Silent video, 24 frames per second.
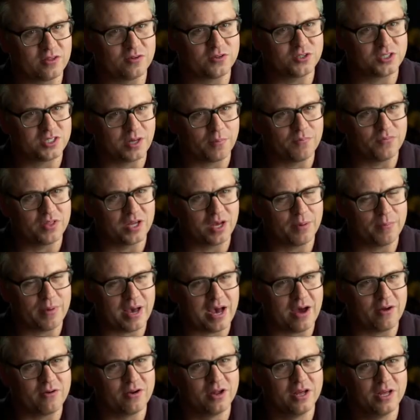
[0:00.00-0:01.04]
There's something
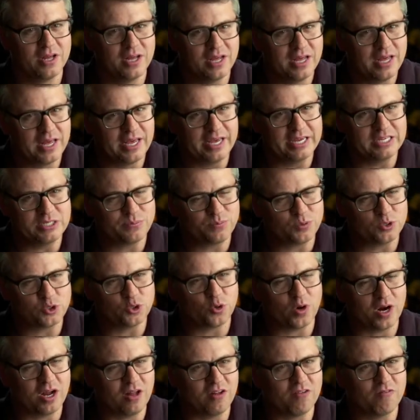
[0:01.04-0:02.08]
about his portrayal